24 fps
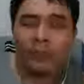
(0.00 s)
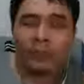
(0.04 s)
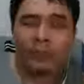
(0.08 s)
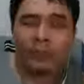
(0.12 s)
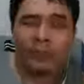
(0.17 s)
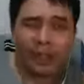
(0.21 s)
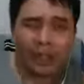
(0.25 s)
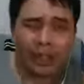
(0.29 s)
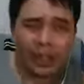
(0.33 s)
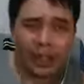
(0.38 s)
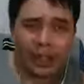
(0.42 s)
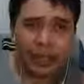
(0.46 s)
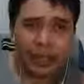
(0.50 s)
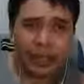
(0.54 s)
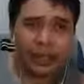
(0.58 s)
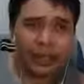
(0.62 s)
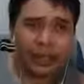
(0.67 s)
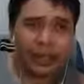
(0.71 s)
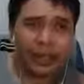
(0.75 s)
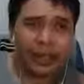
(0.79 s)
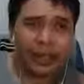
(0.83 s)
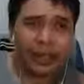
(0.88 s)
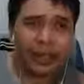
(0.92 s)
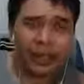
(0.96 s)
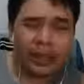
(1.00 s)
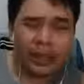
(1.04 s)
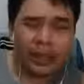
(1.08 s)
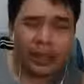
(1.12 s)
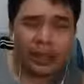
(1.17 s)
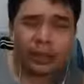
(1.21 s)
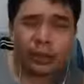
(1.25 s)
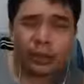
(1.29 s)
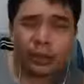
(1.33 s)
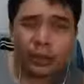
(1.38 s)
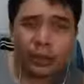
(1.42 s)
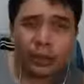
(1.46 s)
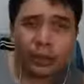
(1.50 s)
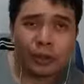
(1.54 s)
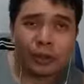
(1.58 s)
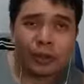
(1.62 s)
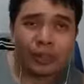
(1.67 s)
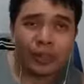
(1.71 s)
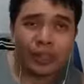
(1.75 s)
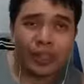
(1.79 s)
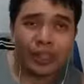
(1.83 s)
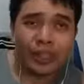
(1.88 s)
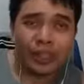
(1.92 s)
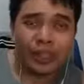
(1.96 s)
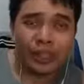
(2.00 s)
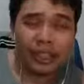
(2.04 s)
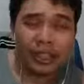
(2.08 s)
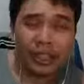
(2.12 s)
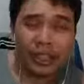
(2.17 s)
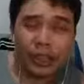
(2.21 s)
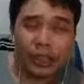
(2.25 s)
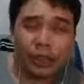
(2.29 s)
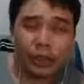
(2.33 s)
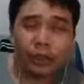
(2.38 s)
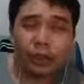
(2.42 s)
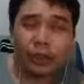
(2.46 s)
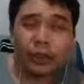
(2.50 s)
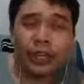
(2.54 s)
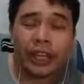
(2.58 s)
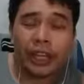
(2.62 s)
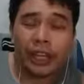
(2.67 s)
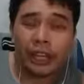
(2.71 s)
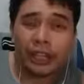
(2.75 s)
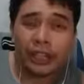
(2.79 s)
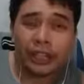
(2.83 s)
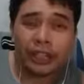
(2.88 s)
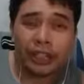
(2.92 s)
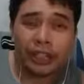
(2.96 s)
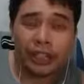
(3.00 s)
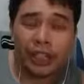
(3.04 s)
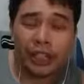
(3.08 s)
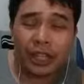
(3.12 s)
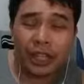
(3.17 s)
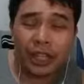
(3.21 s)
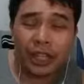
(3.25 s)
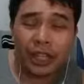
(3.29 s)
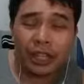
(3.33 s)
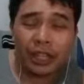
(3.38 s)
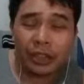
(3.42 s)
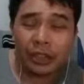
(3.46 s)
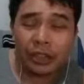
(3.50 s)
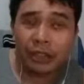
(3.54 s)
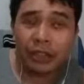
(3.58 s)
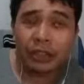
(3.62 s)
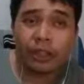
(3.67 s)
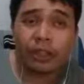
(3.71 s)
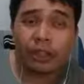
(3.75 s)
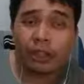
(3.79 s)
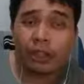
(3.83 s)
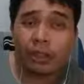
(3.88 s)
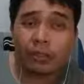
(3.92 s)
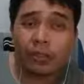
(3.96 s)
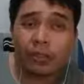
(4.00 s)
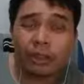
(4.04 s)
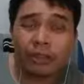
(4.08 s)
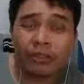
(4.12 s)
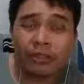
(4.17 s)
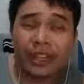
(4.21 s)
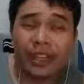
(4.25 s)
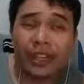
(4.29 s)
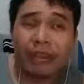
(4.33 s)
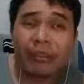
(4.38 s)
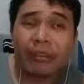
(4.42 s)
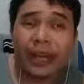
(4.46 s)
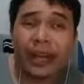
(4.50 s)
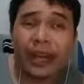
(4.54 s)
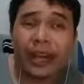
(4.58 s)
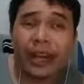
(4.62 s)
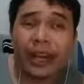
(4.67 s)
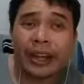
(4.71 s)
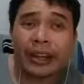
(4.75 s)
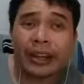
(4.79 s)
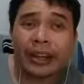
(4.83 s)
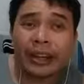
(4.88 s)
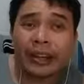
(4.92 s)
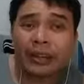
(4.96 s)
Like, I don't know if that's like good AHT, good customer feedback,